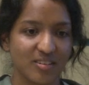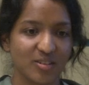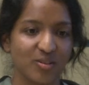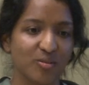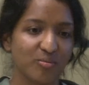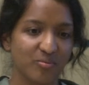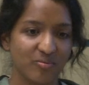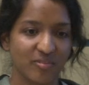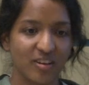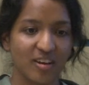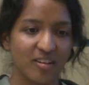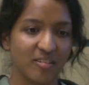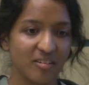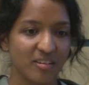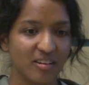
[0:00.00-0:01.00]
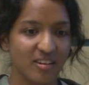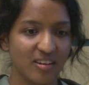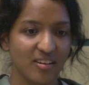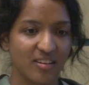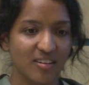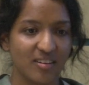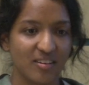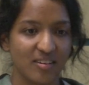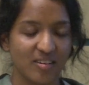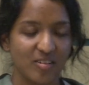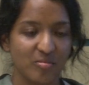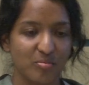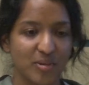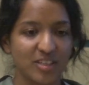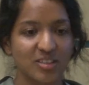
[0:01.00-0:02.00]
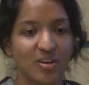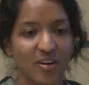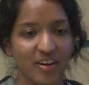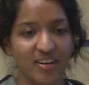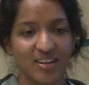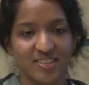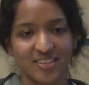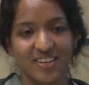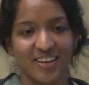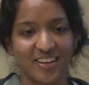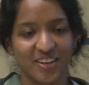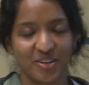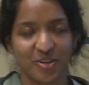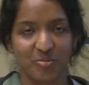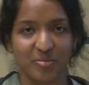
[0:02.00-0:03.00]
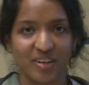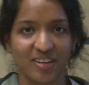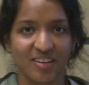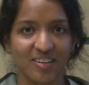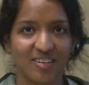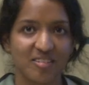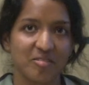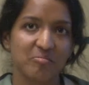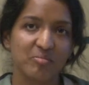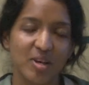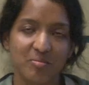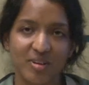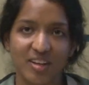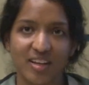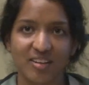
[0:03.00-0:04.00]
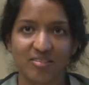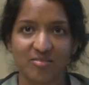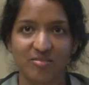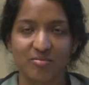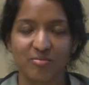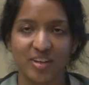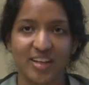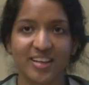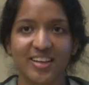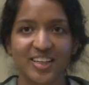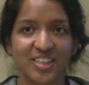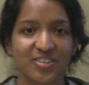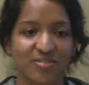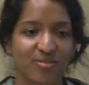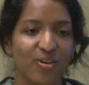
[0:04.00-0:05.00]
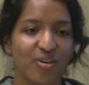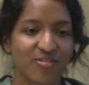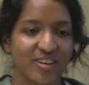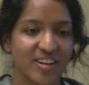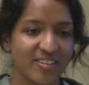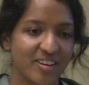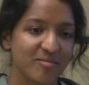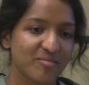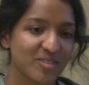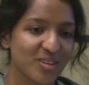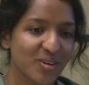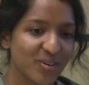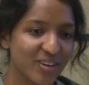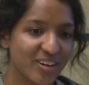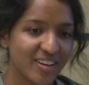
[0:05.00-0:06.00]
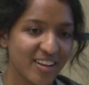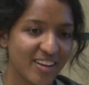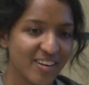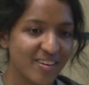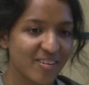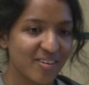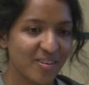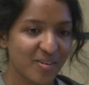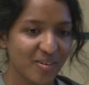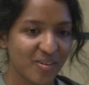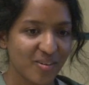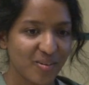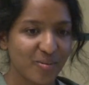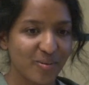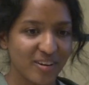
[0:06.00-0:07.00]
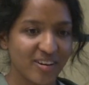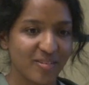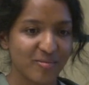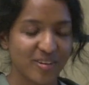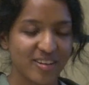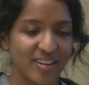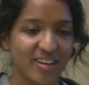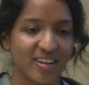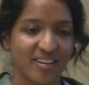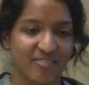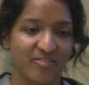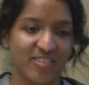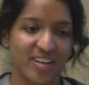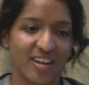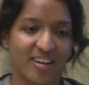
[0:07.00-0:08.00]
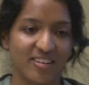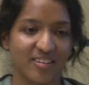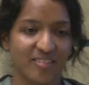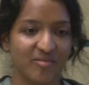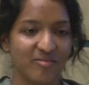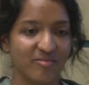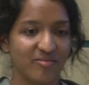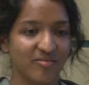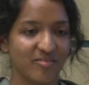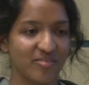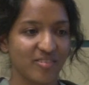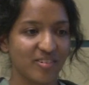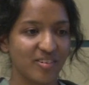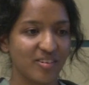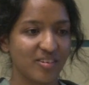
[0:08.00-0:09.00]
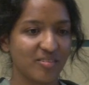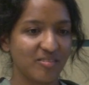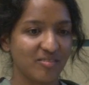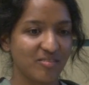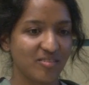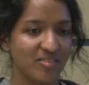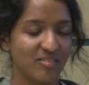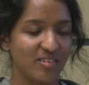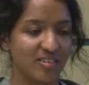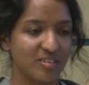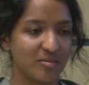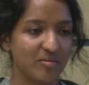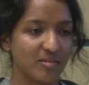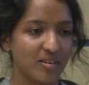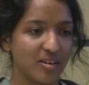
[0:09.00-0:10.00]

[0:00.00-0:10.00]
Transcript: So yeah much longer as in like it could be maybe like at least four or five times slower than what it would take if it had the reason.